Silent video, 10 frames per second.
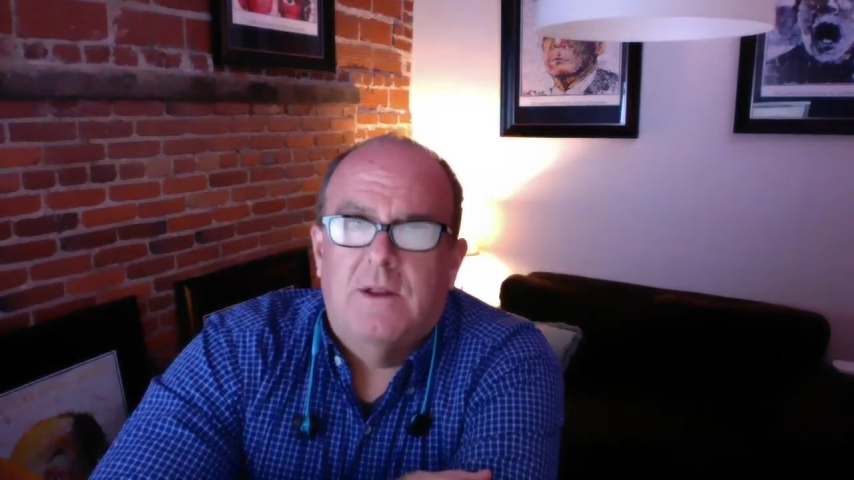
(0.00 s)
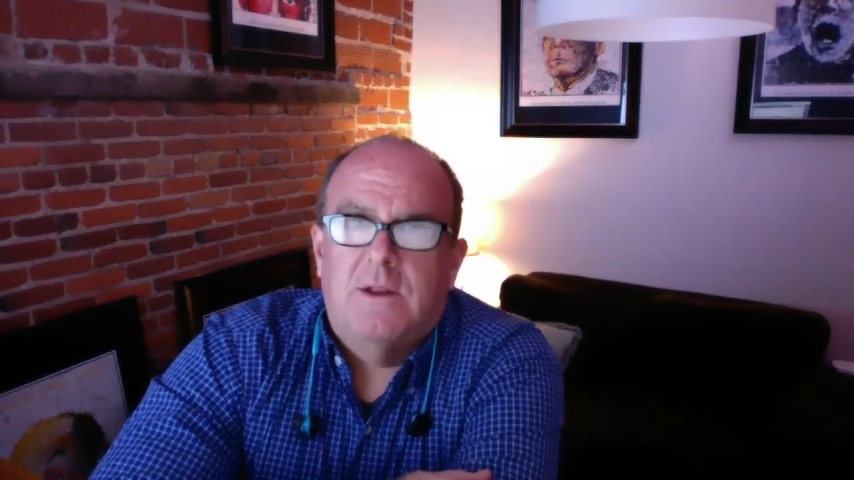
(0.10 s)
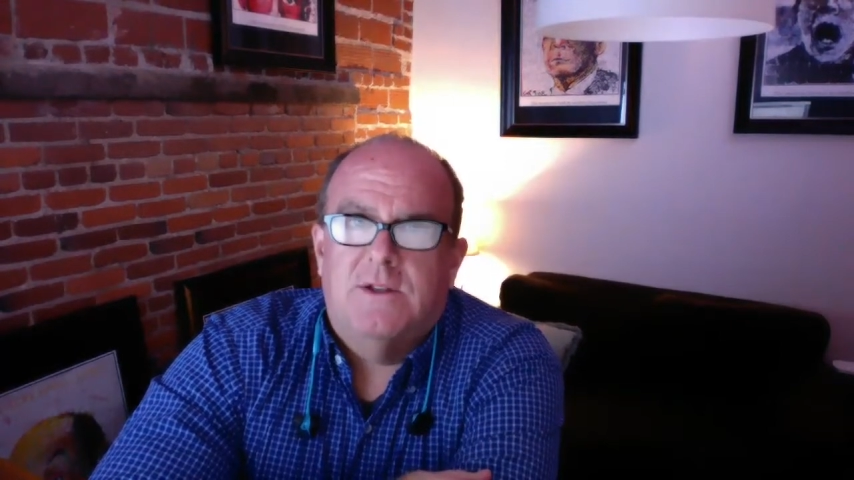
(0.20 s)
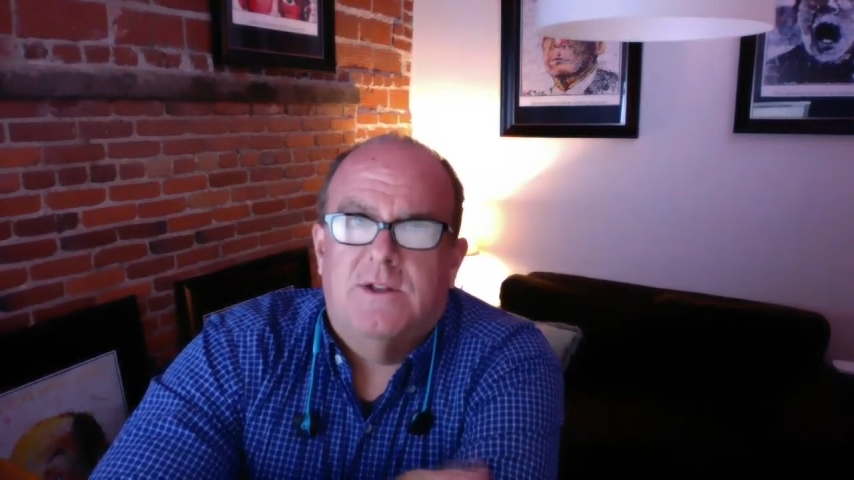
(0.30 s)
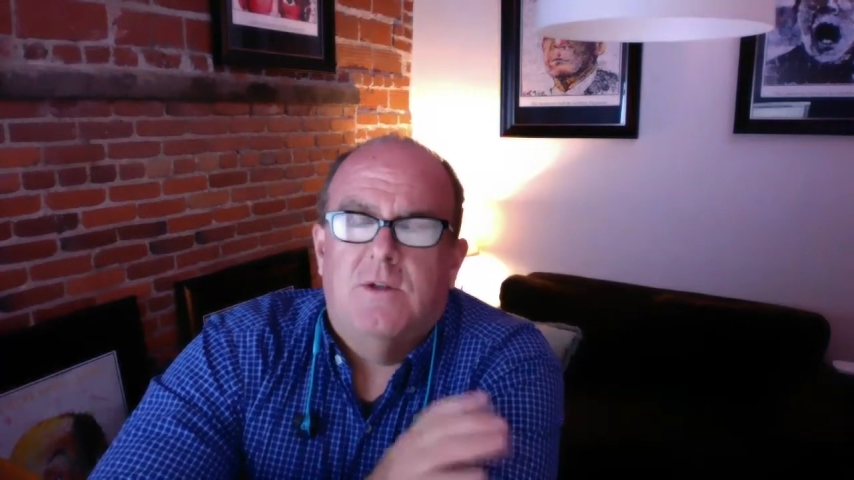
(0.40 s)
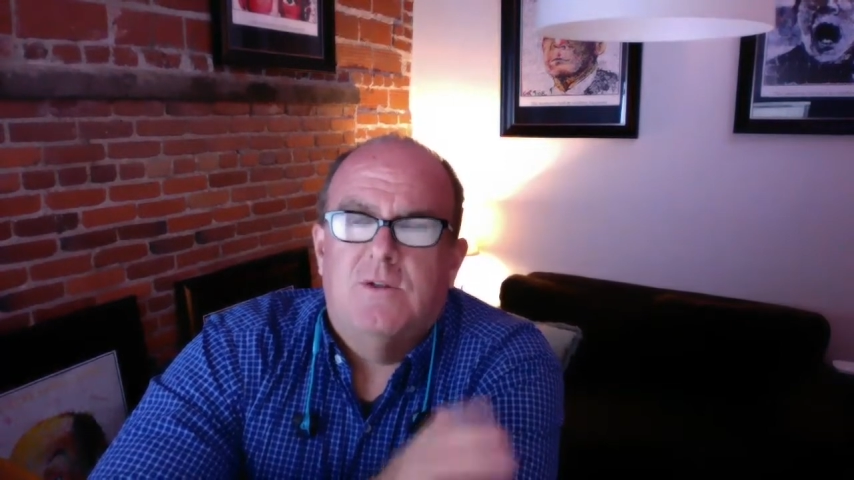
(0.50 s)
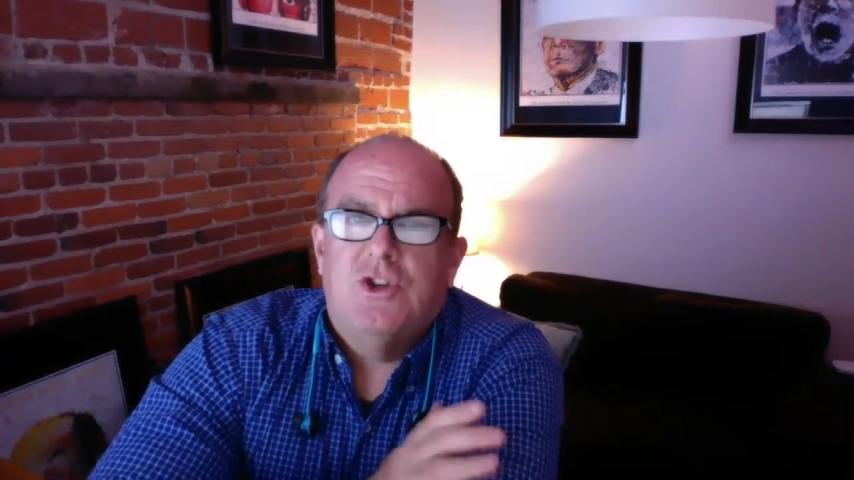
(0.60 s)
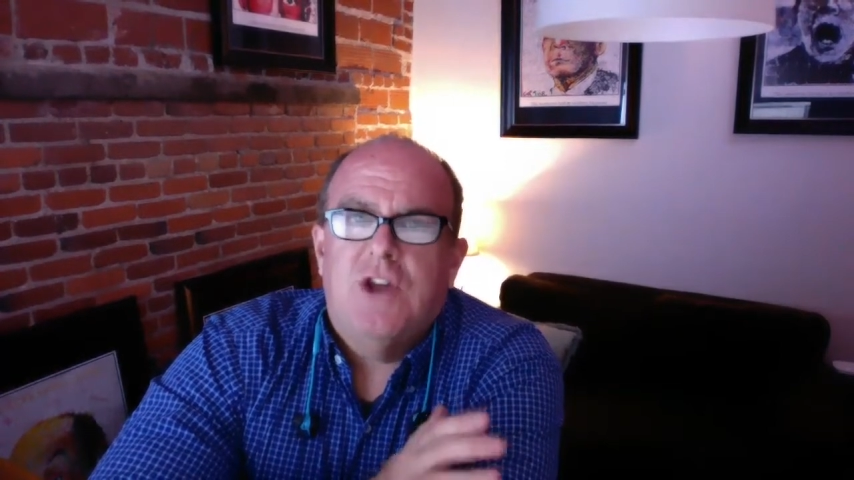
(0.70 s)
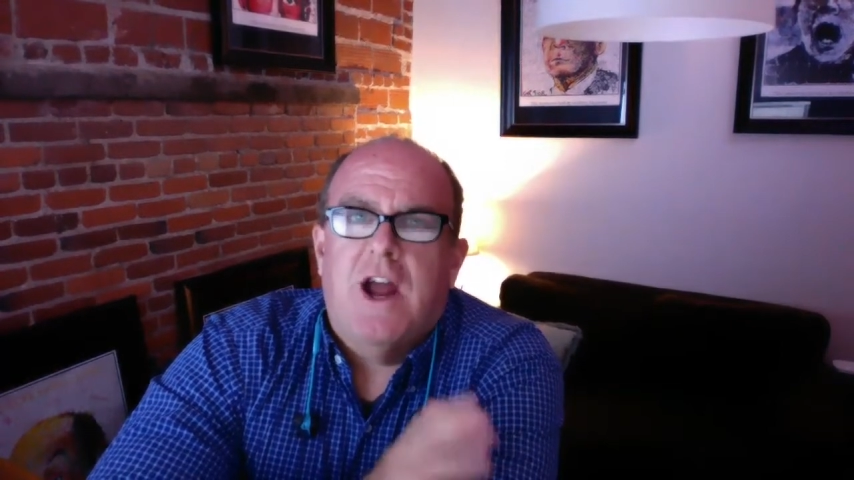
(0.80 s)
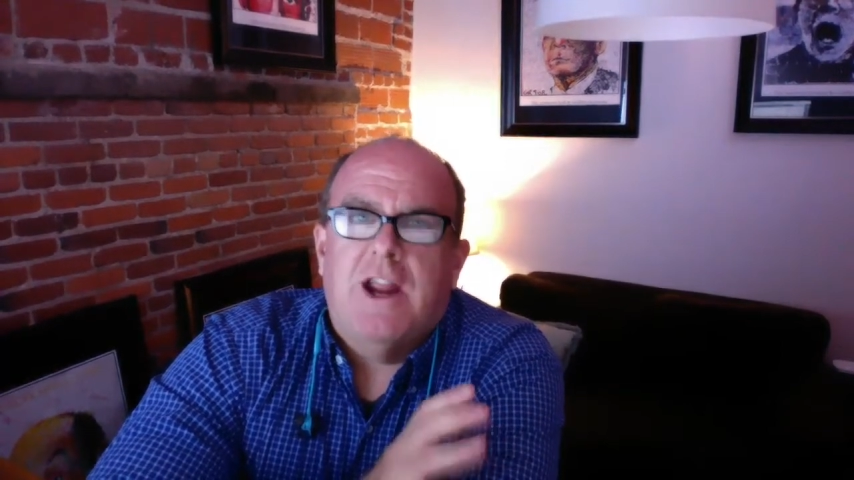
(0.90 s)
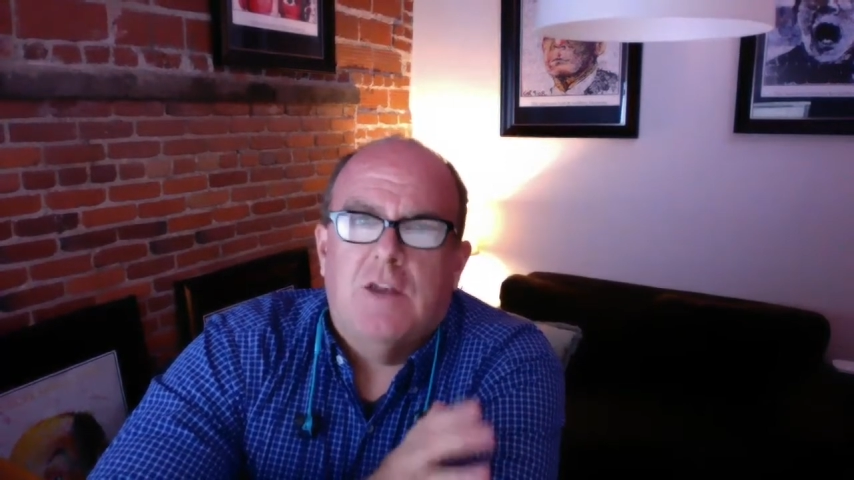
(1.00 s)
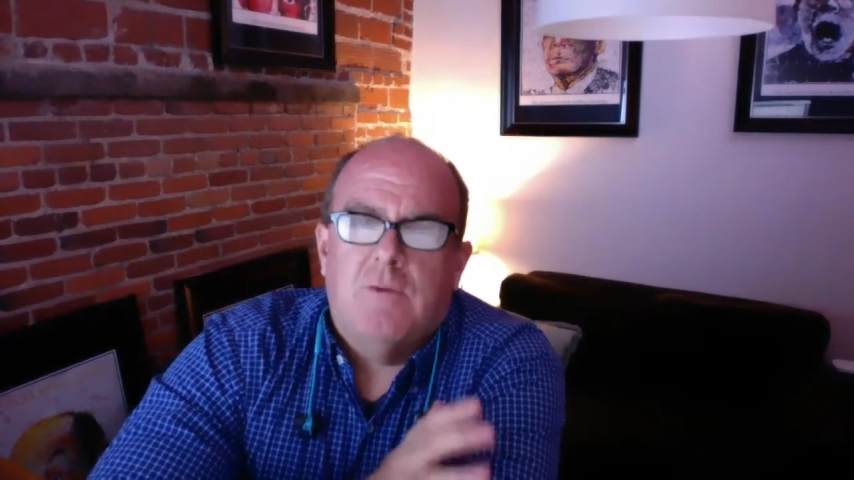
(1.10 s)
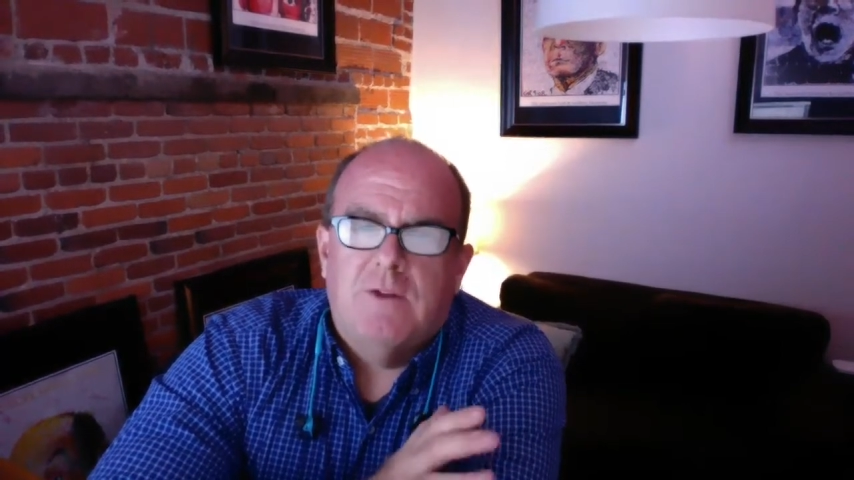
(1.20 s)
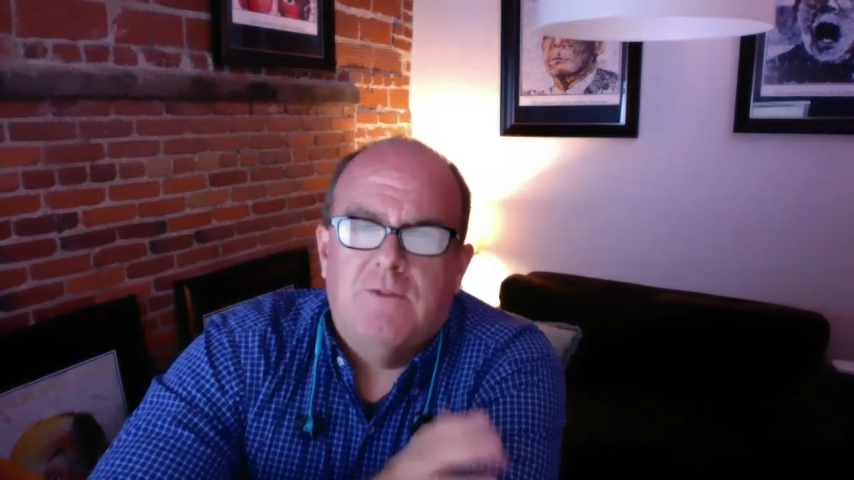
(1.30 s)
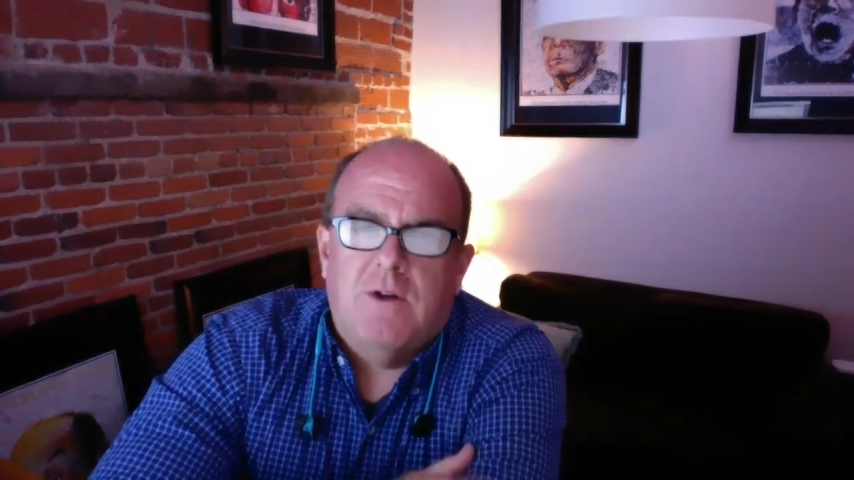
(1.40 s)
because it's always shocking
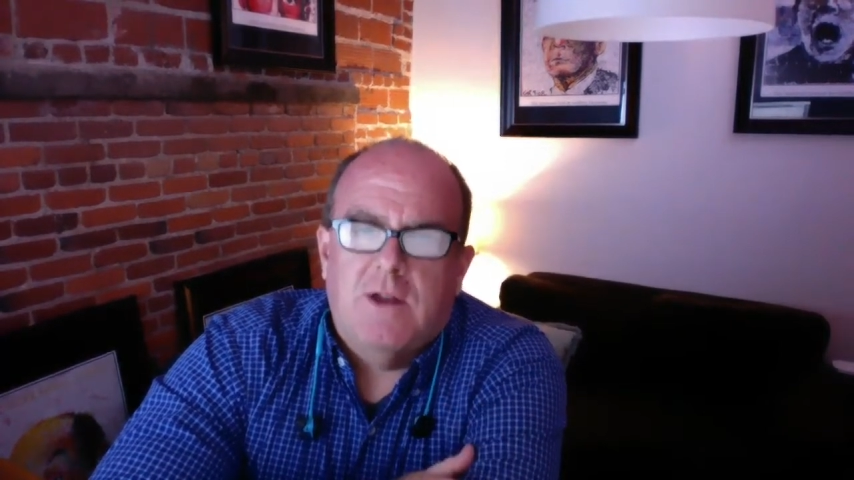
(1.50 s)
when you fall